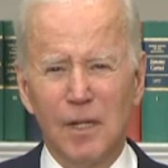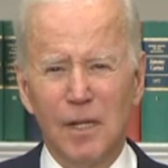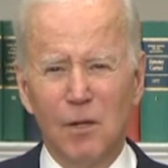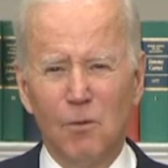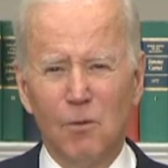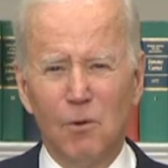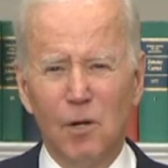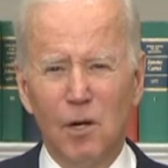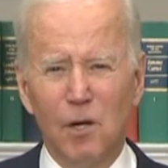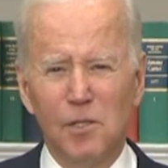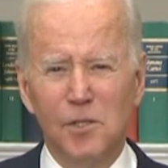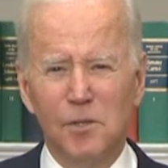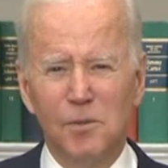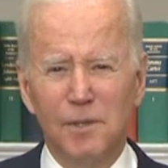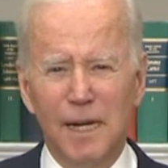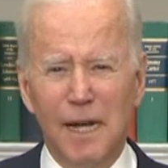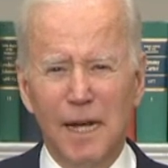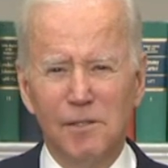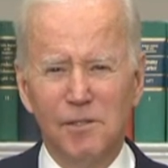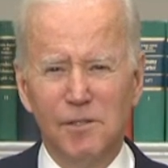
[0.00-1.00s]
we also
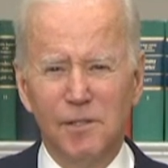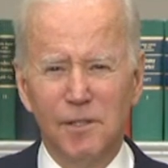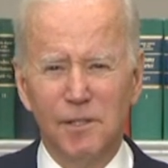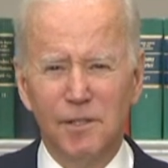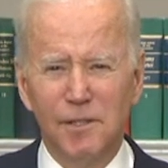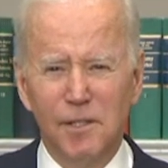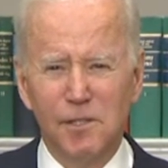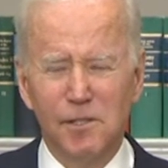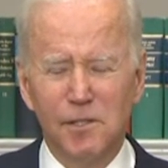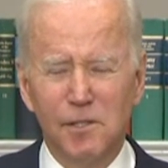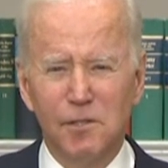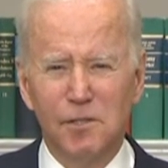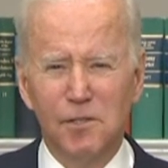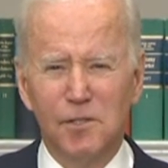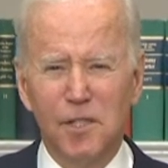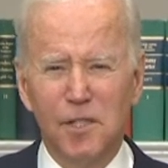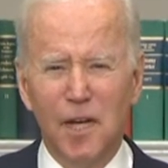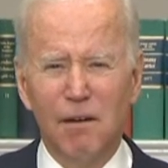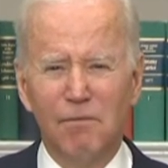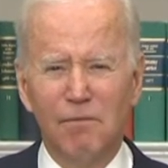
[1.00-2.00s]
announced an additional
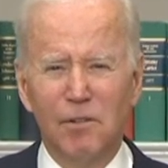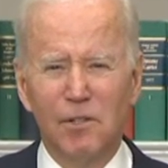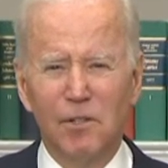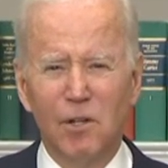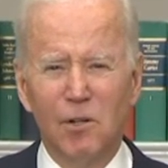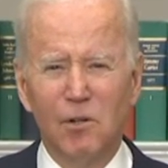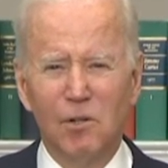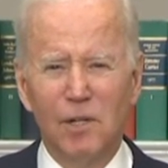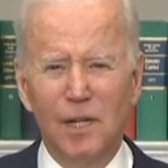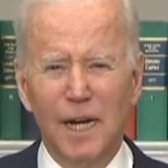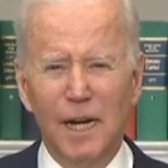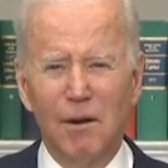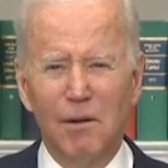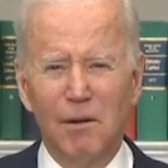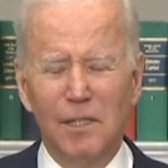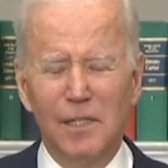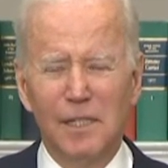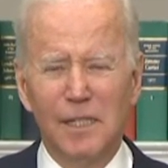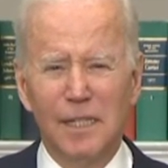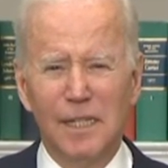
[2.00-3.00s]
sovereign loan
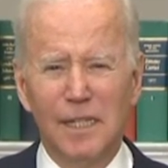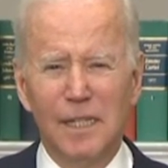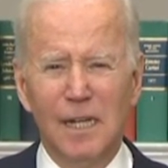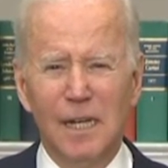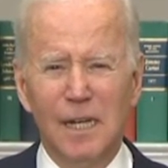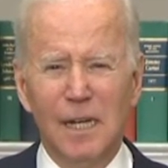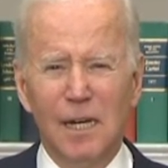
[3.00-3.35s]
guarantee